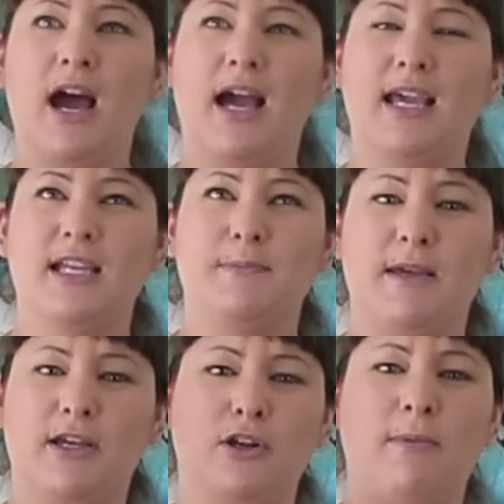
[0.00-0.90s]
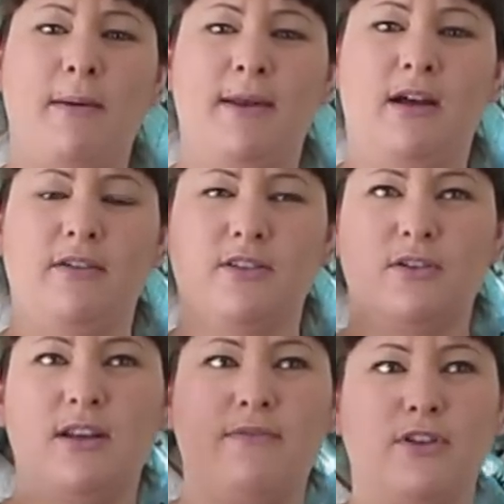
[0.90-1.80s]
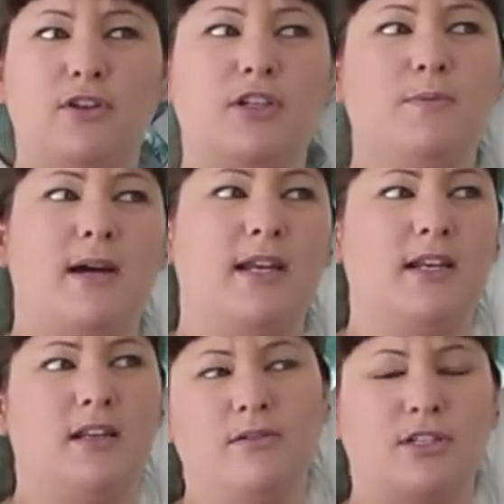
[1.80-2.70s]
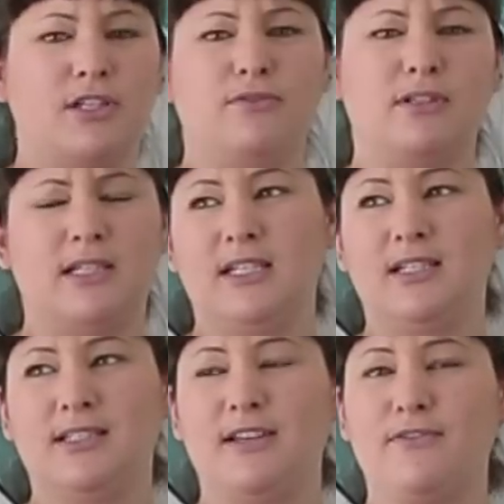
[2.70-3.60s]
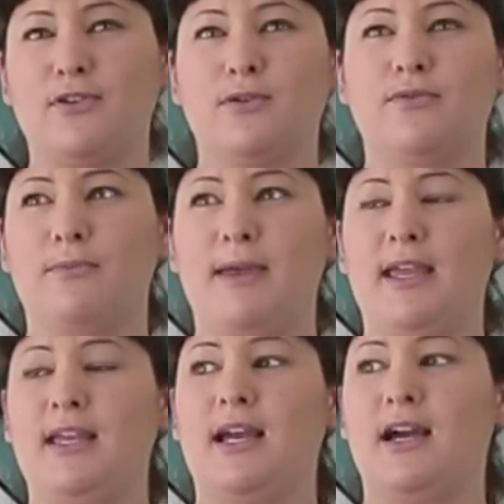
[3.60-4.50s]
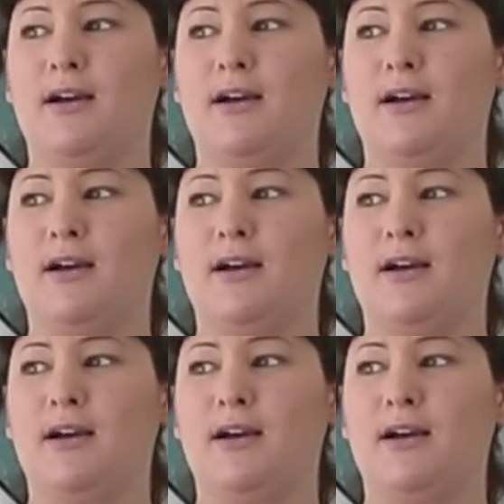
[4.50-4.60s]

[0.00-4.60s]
I guess being a new mum, and I sort of never used one, and it was just really difficult for me.